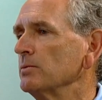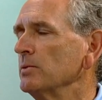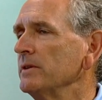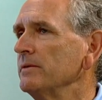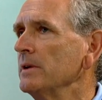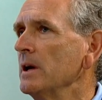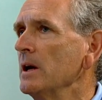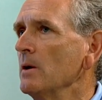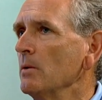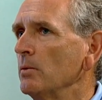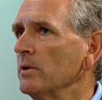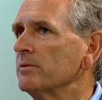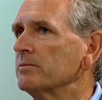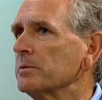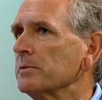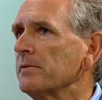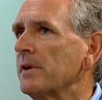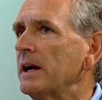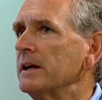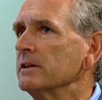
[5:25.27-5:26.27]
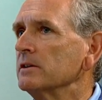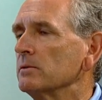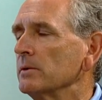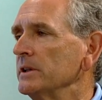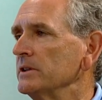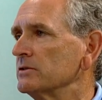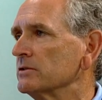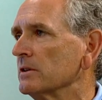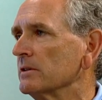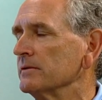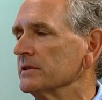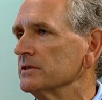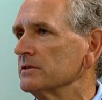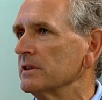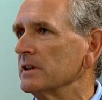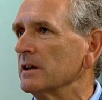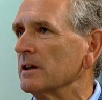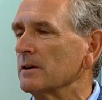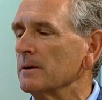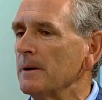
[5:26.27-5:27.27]
We've, we've provided great service
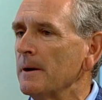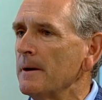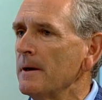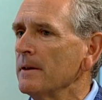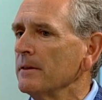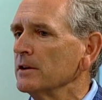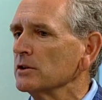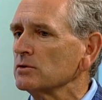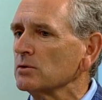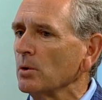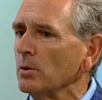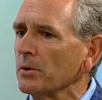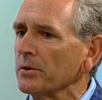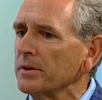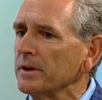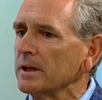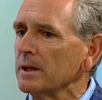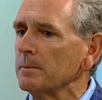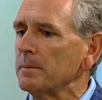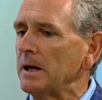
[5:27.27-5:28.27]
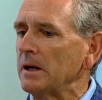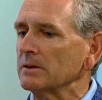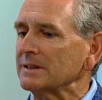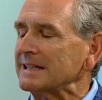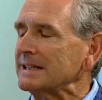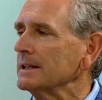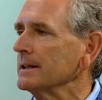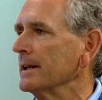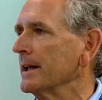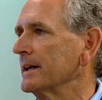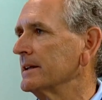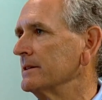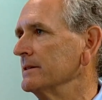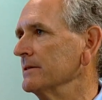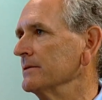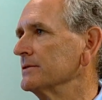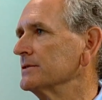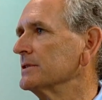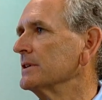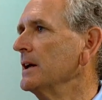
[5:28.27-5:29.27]
there. This whole thing about
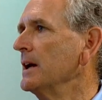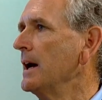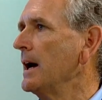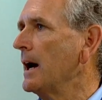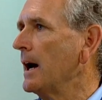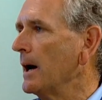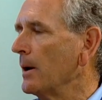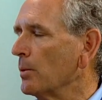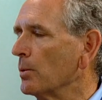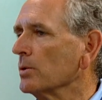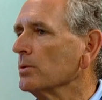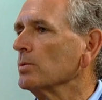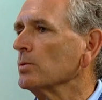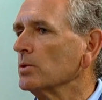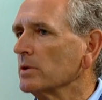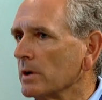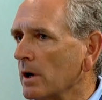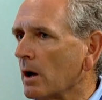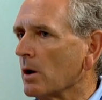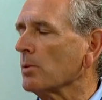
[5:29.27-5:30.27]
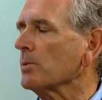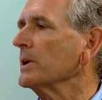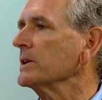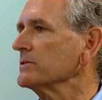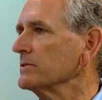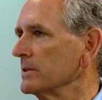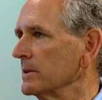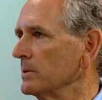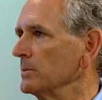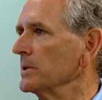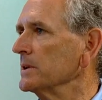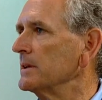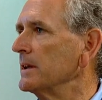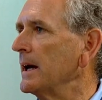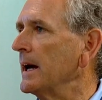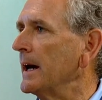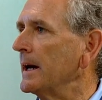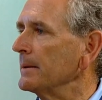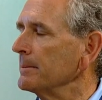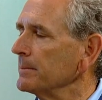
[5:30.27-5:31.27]
collectives, we're, we are wrestling with
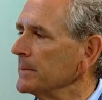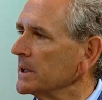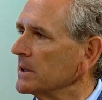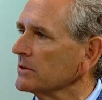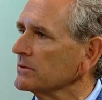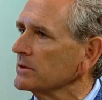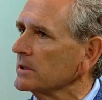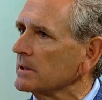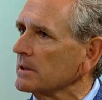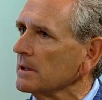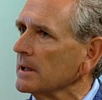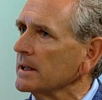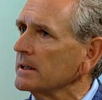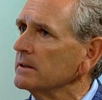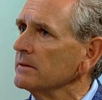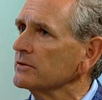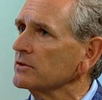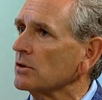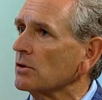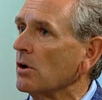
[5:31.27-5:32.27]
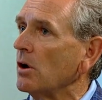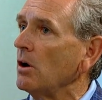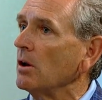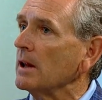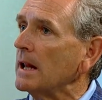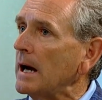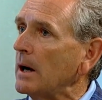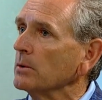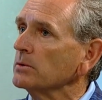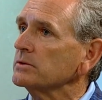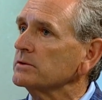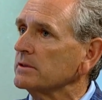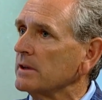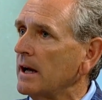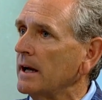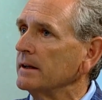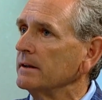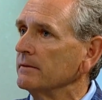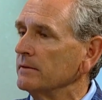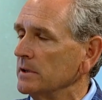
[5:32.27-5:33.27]
that because the collectives are all
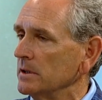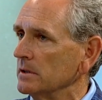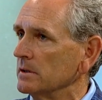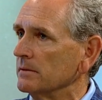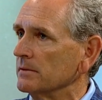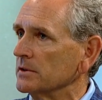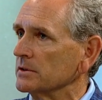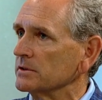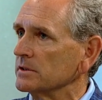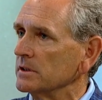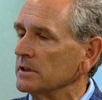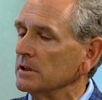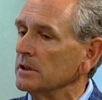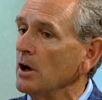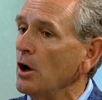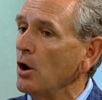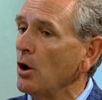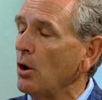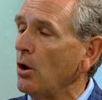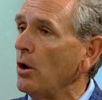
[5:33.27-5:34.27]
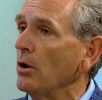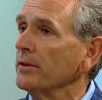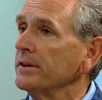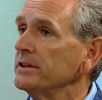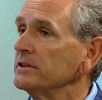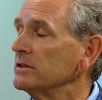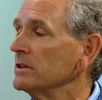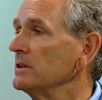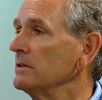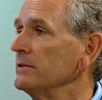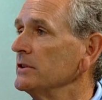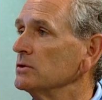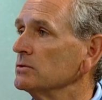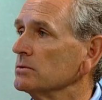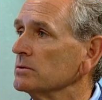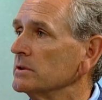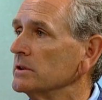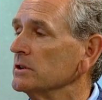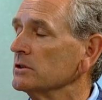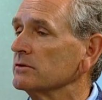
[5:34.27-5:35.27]
outside of the university. All these
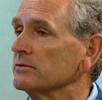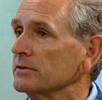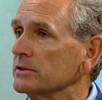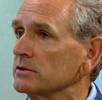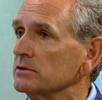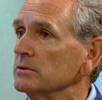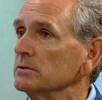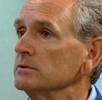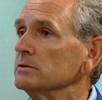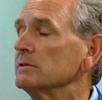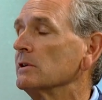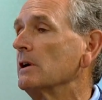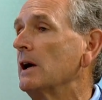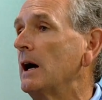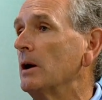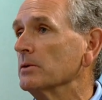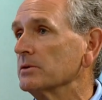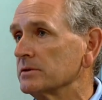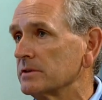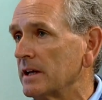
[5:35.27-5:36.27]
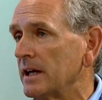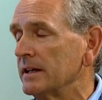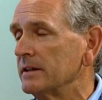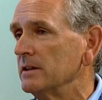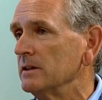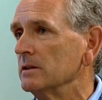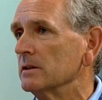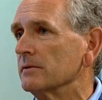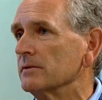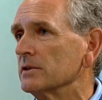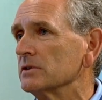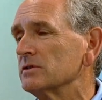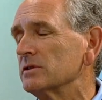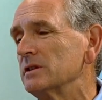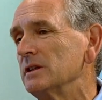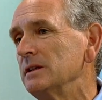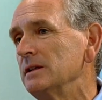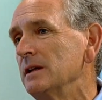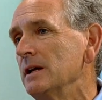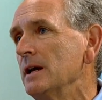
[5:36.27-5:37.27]
individual deals for students are outside the
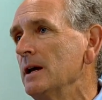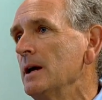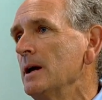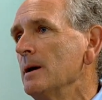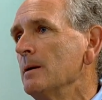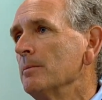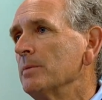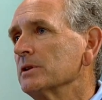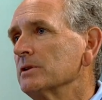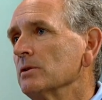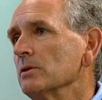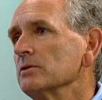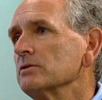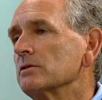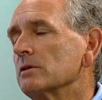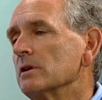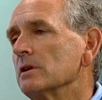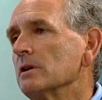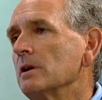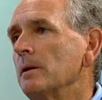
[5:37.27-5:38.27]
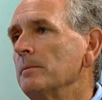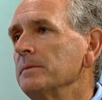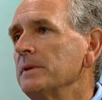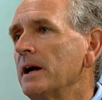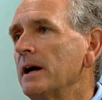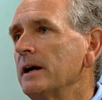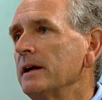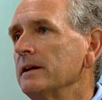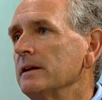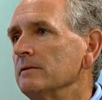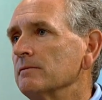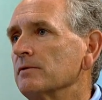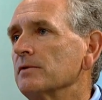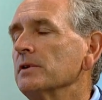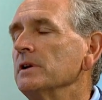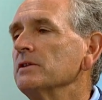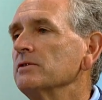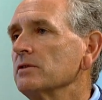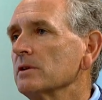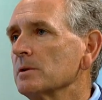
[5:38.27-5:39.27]
university, but those are alumni and
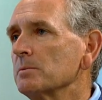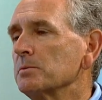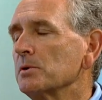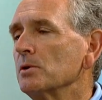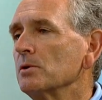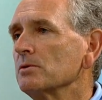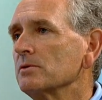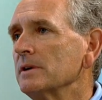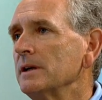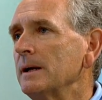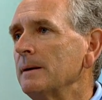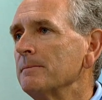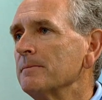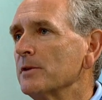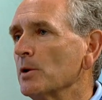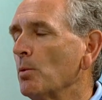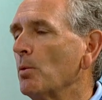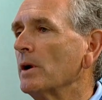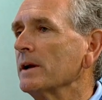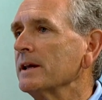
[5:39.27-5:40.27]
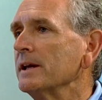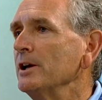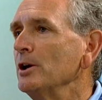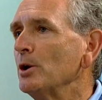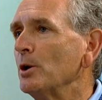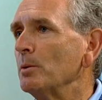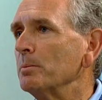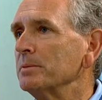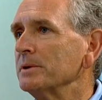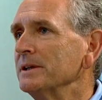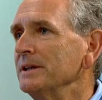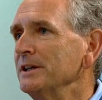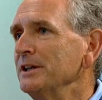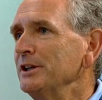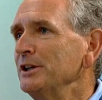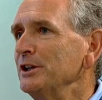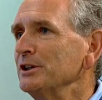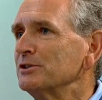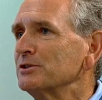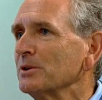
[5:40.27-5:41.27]
friends of the program that want to help.
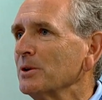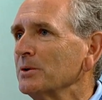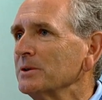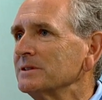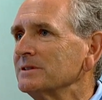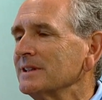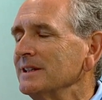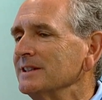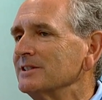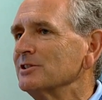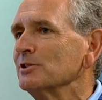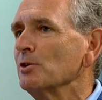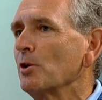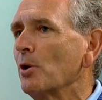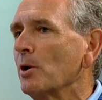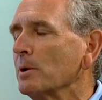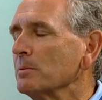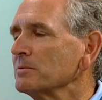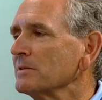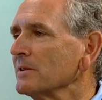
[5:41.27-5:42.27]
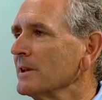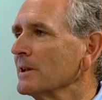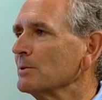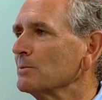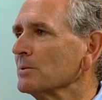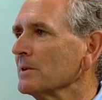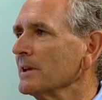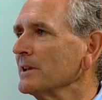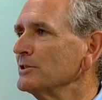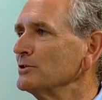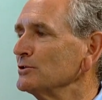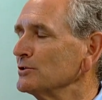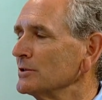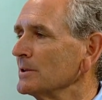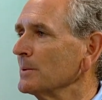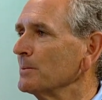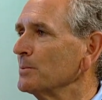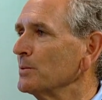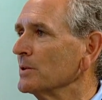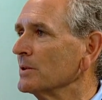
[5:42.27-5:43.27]
And so it's, it's an arm's length
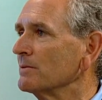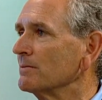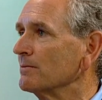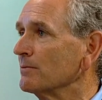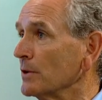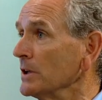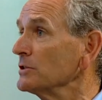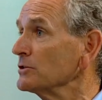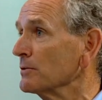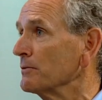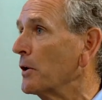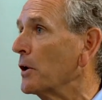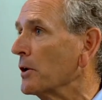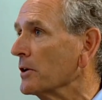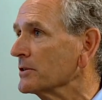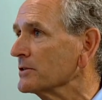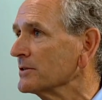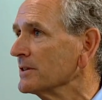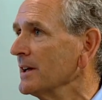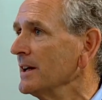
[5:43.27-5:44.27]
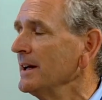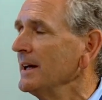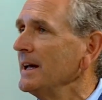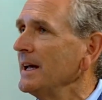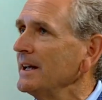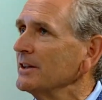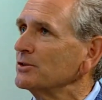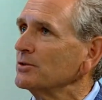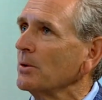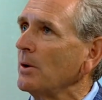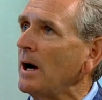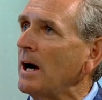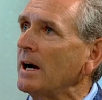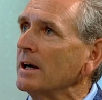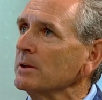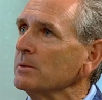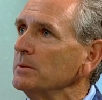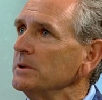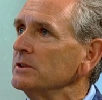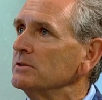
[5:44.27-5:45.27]
relationship with friends of ours. And so,
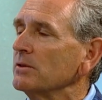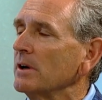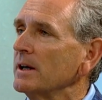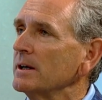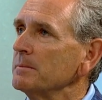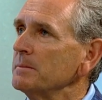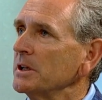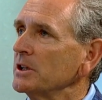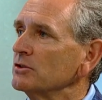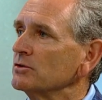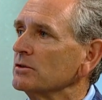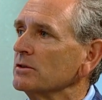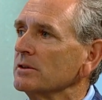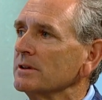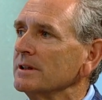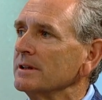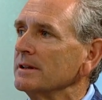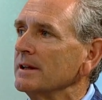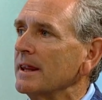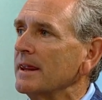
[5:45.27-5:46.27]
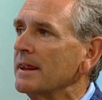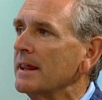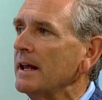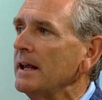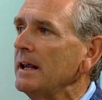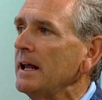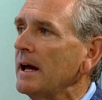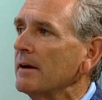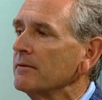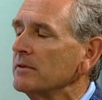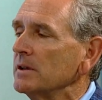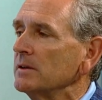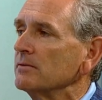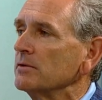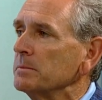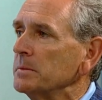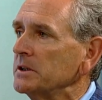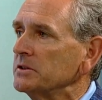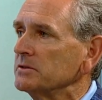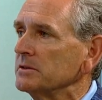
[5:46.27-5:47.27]
how do we try to make sure that they have the
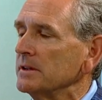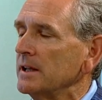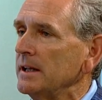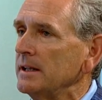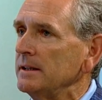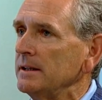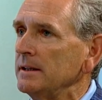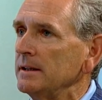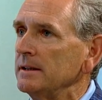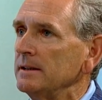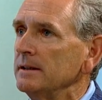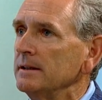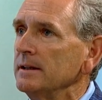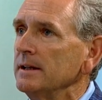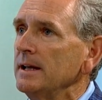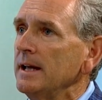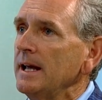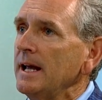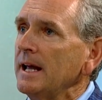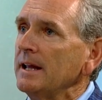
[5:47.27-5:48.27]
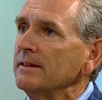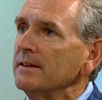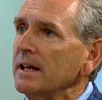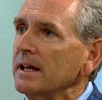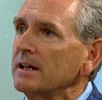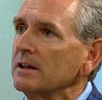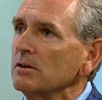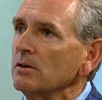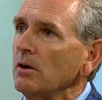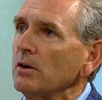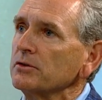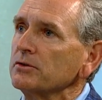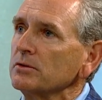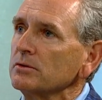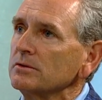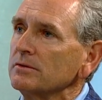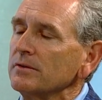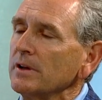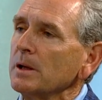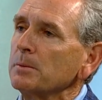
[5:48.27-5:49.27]
information they need? and they can
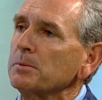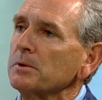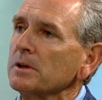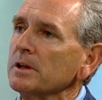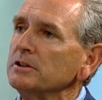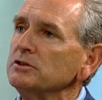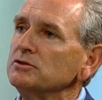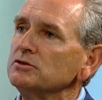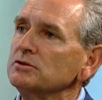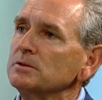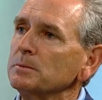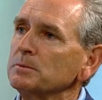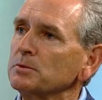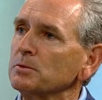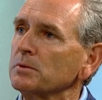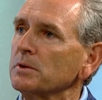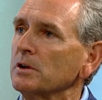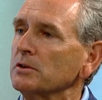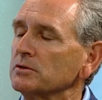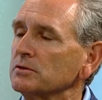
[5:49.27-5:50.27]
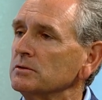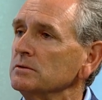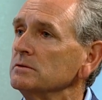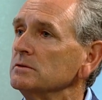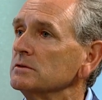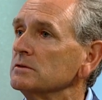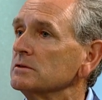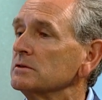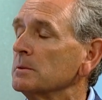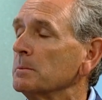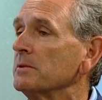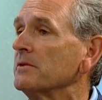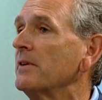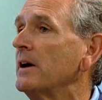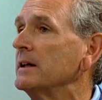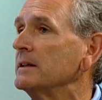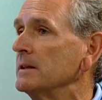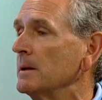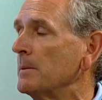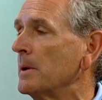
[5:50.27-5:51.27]
also develop relationships with our students to
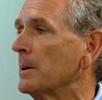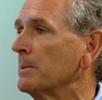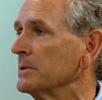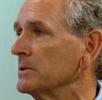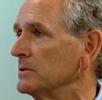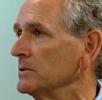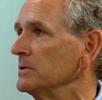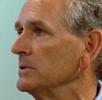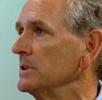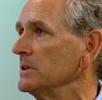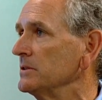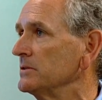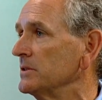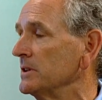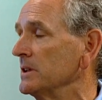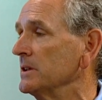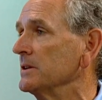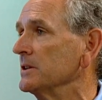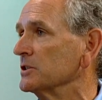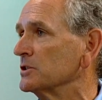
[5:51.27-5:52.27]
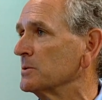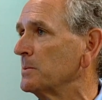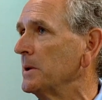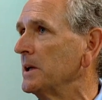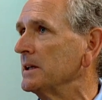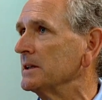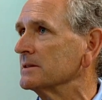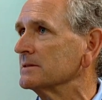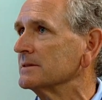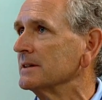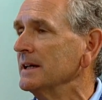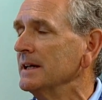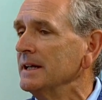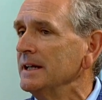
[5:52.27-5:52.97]
provide them opportunities in this space.